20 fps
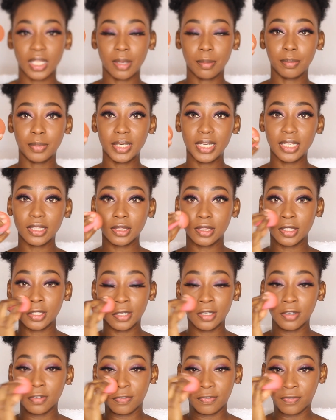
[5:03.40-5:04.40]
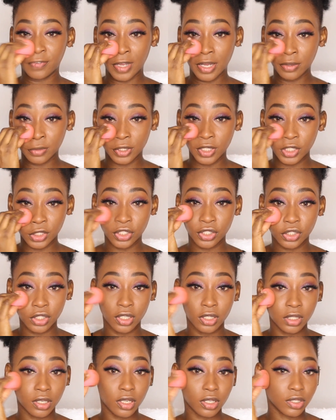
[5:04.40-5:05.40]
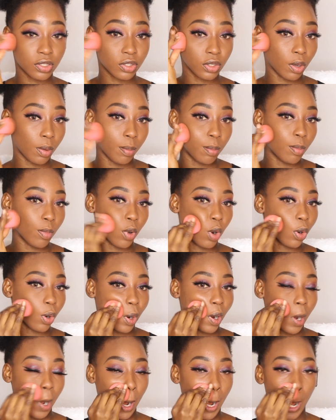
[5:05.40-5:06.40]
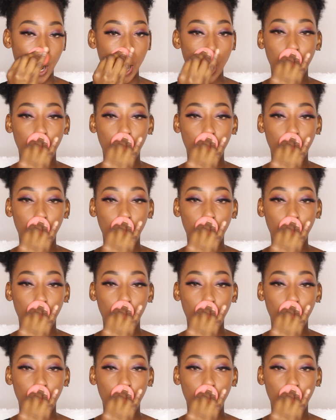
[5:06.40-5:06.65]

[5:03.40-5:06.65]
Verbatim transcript: and blend the foundation some more.